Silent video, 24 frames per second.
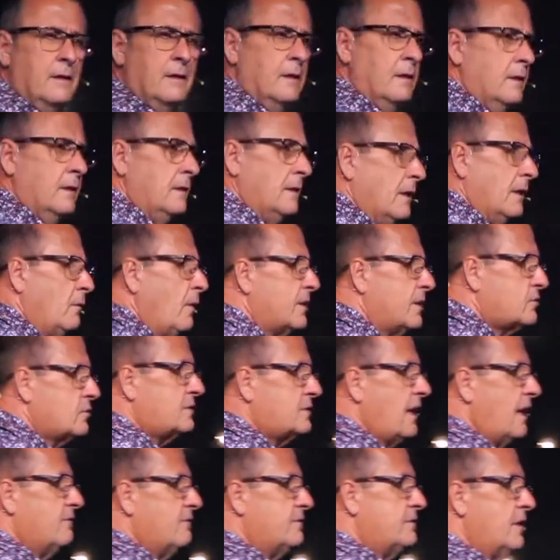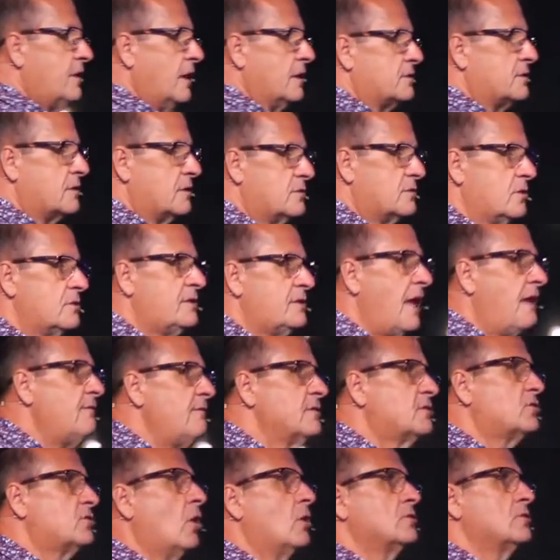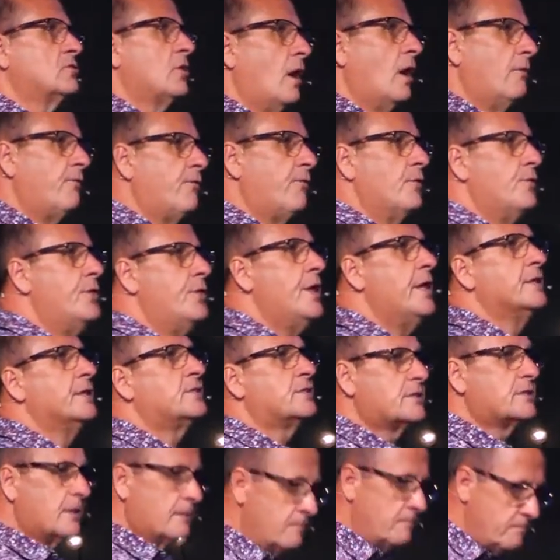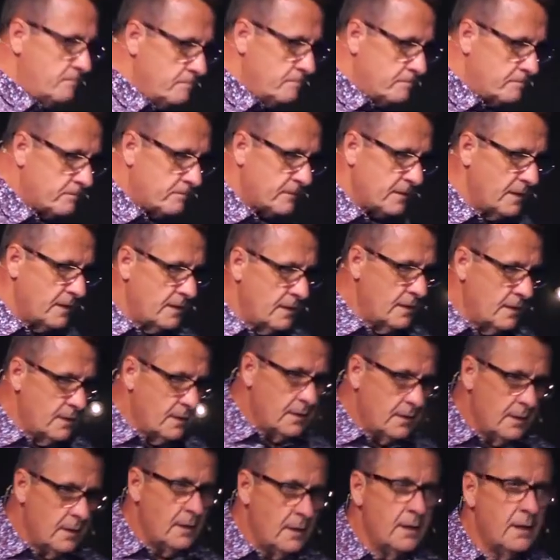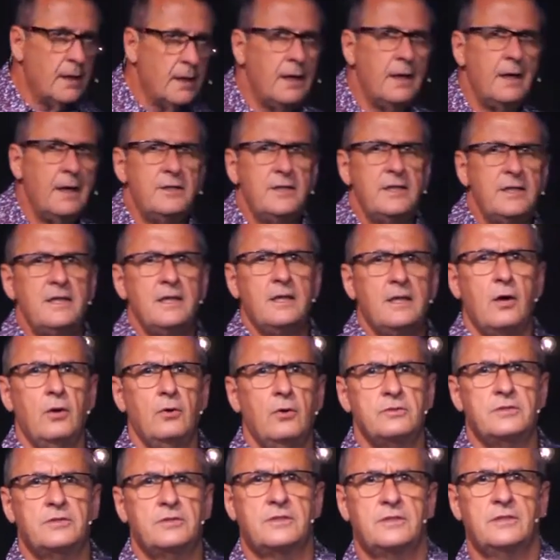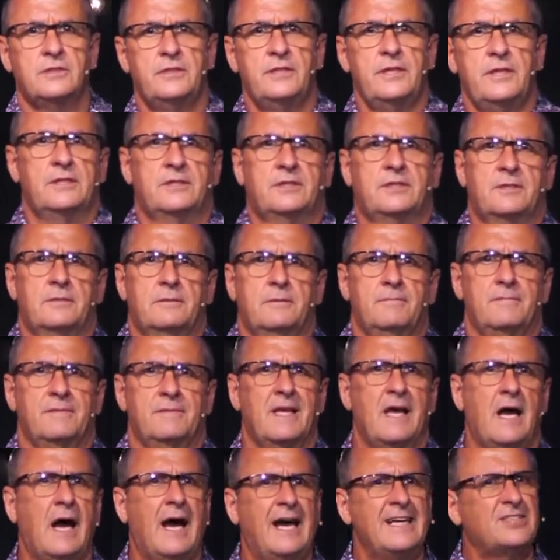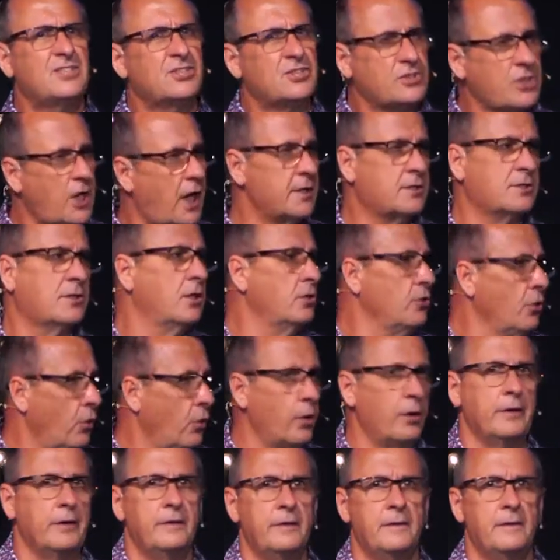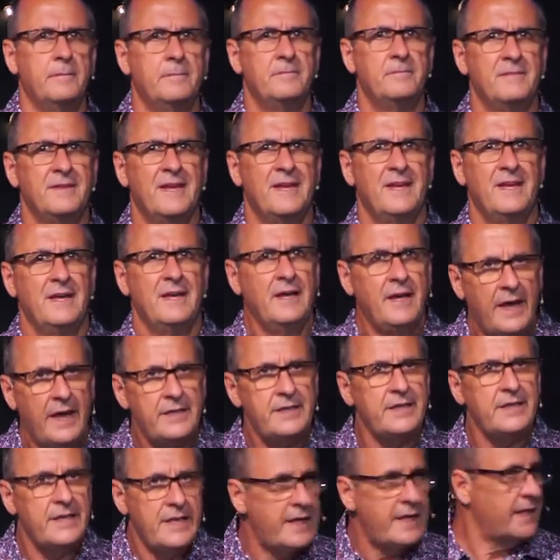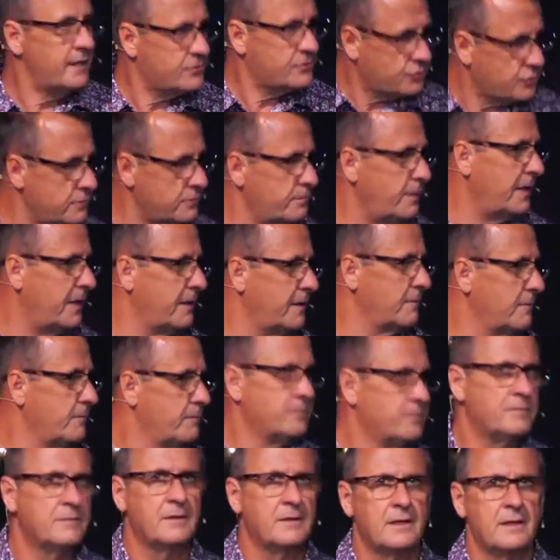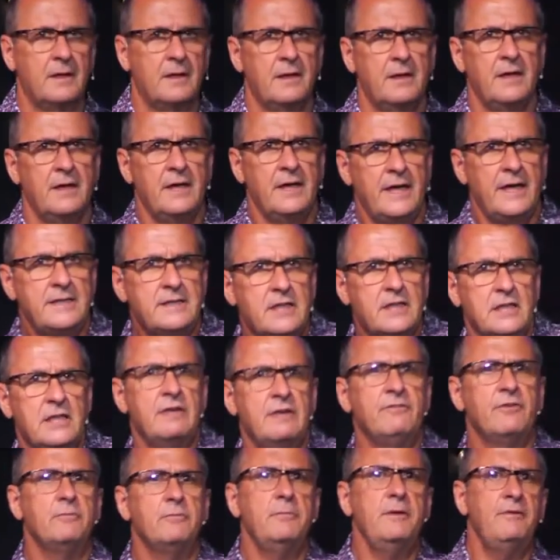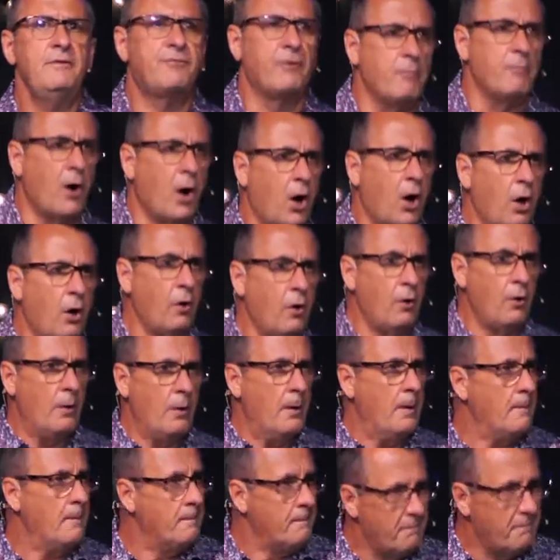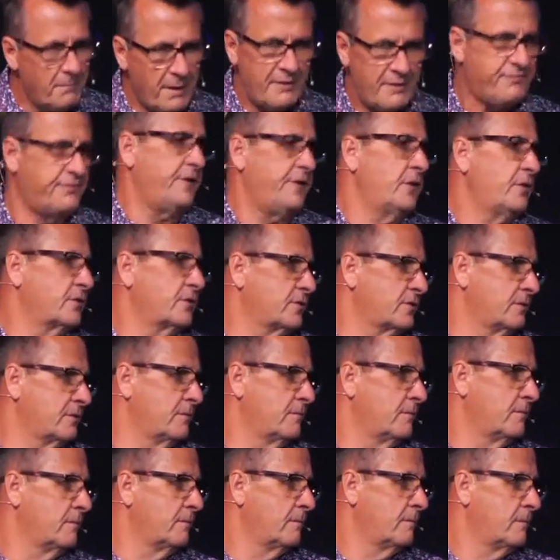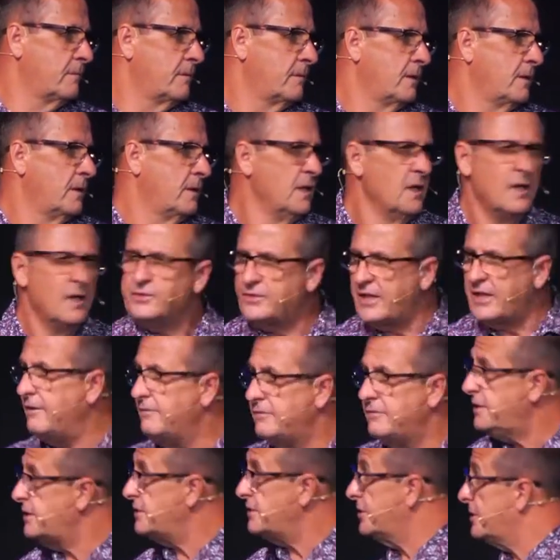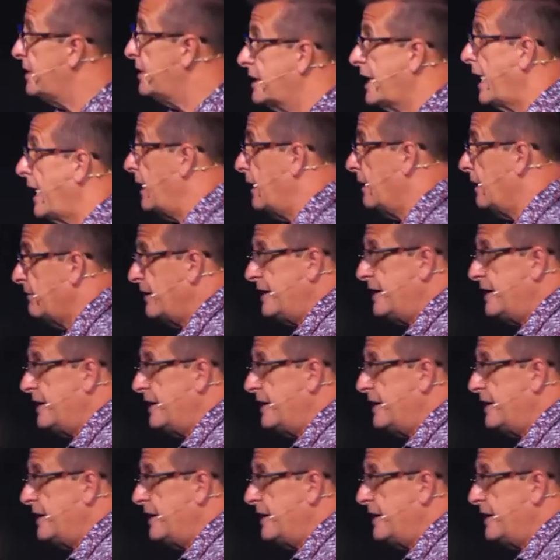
Now watch what David does. So David starts off with this. And then he goes to this. I sought the Lord, and he answered me. He delivered me from all my fears. David is in a cave. He's